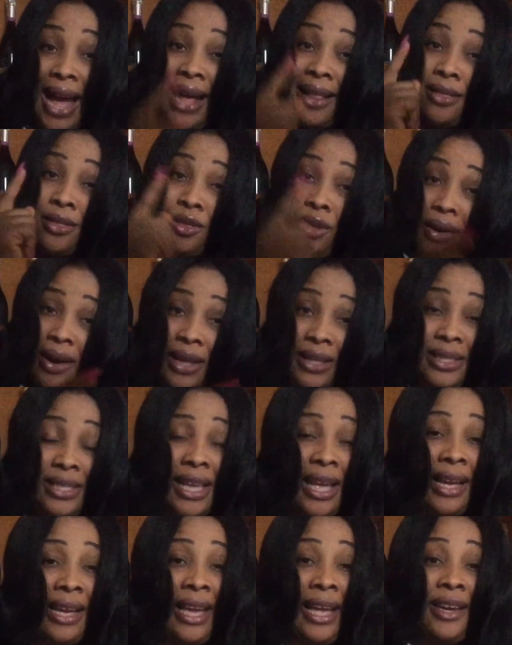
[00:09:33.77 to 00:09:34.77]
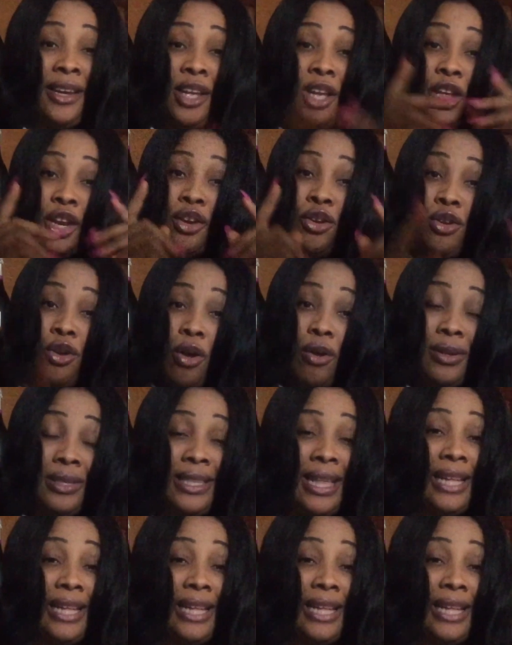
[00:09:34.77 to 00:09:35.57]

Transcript: and Dorathy again knows